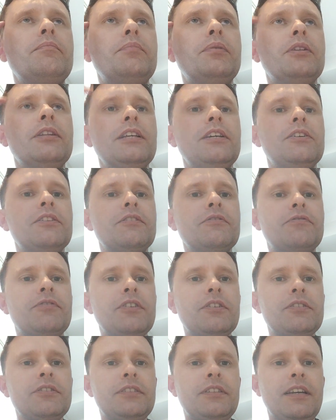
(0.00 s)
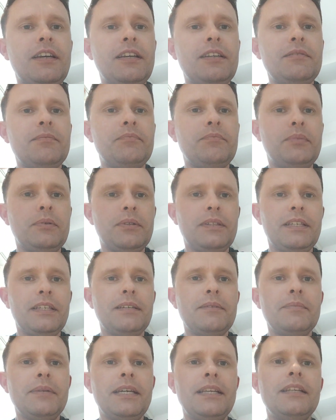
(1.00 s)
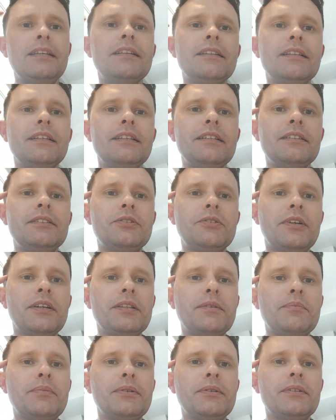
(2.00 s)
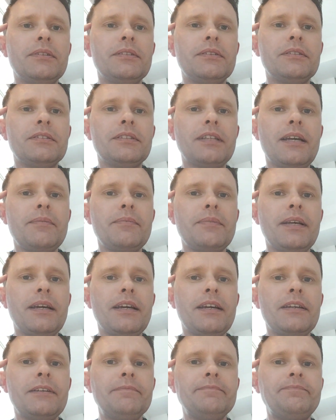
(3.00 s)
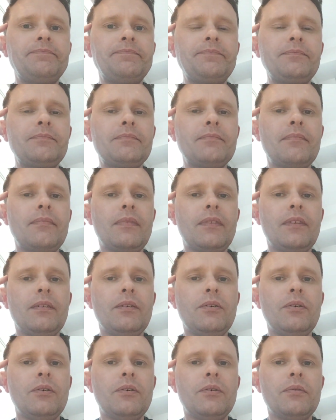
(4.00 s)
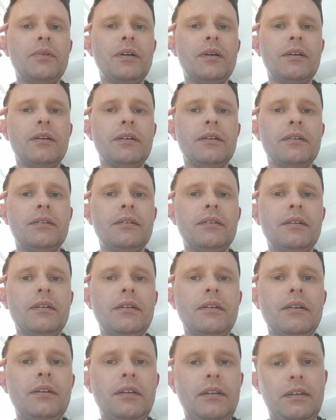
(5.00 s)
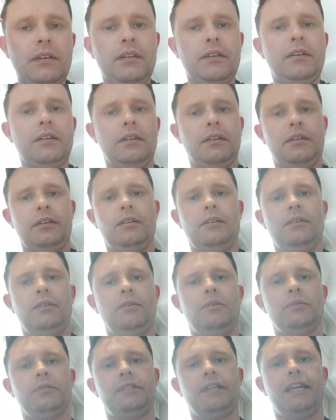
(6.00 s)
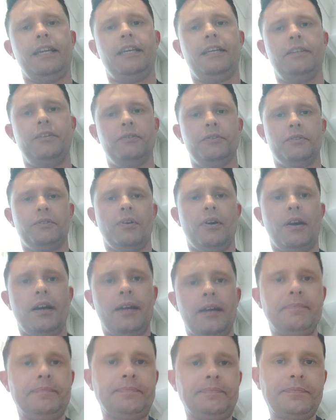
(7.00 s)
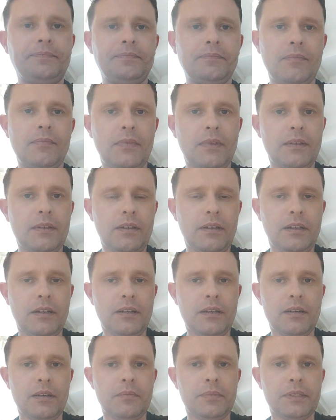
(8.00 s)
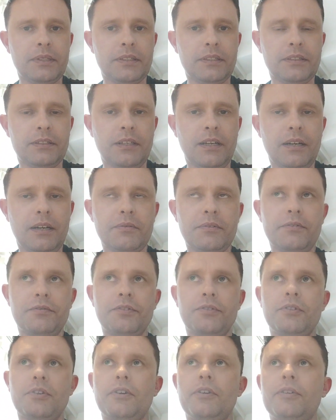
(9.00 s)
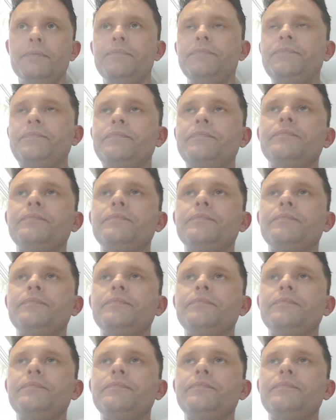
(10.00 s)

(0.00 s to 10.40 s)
pulling on the first date, pulling immediately, trying to pull a same day, or taking your time. But to start with, so